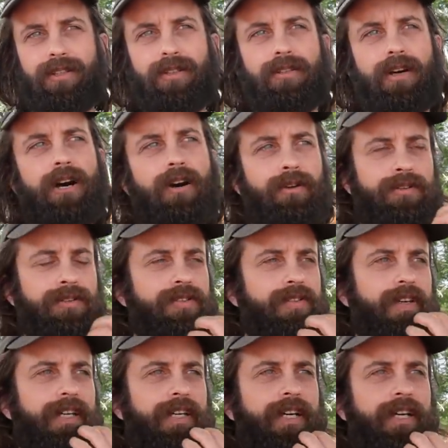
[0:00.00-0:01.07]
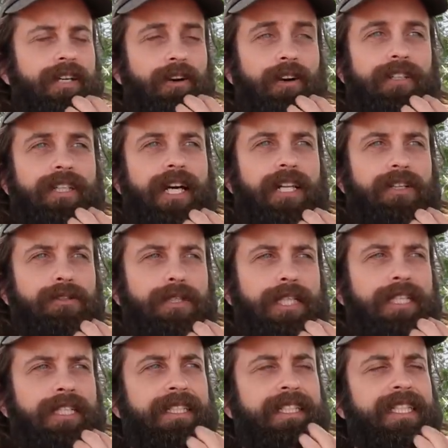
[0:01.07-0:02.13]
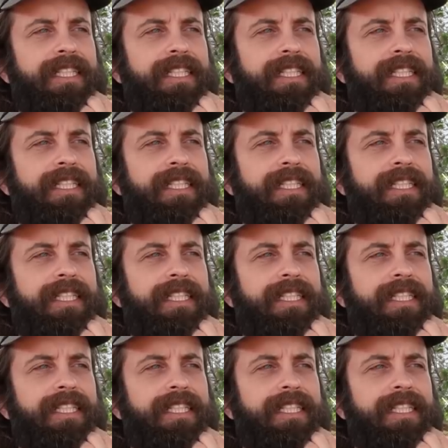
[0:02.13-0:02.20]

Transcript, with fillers: who owns a, uh, an art gallery